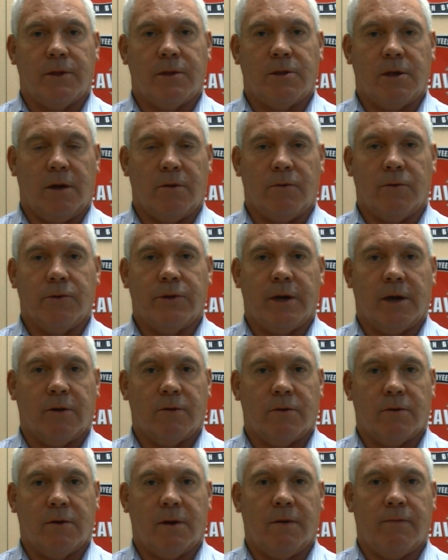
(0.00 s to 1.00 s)
General
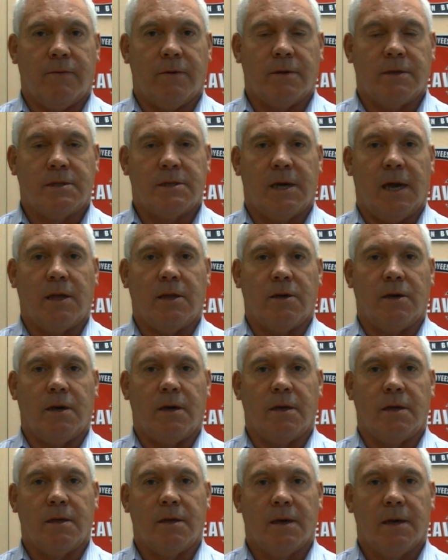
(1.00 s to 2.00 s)
Secretary for 10
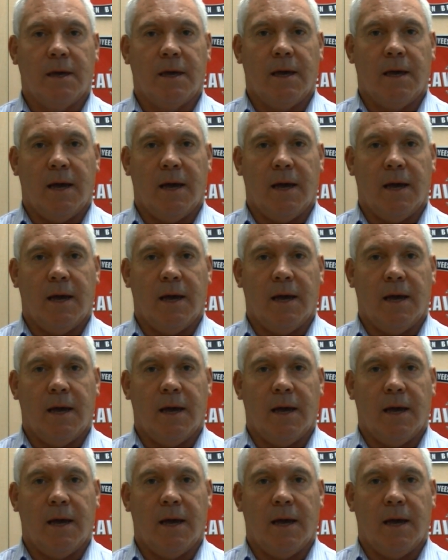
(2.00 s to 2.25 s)
years.